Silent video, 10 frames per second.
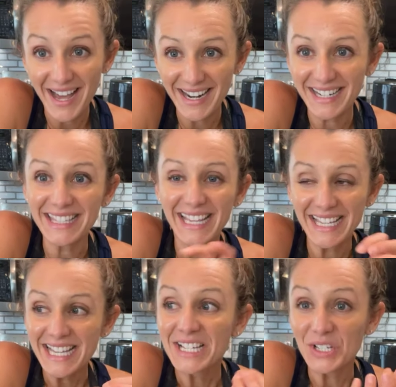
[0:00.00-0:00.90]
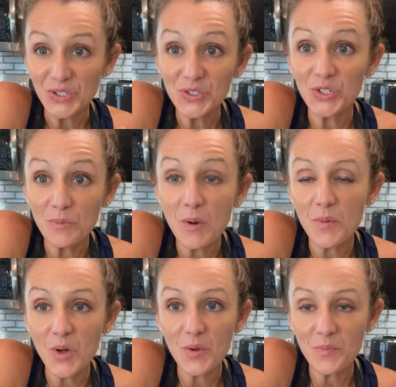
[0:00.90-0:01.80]
product, like
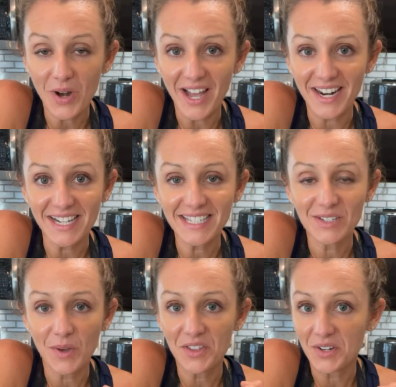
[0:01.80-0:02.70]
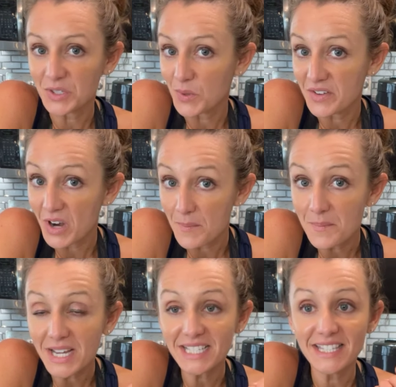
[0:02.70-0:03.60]
consumable product, whether it's one of our
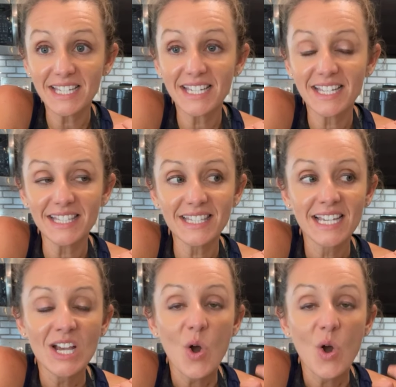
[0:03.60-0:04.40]
mixes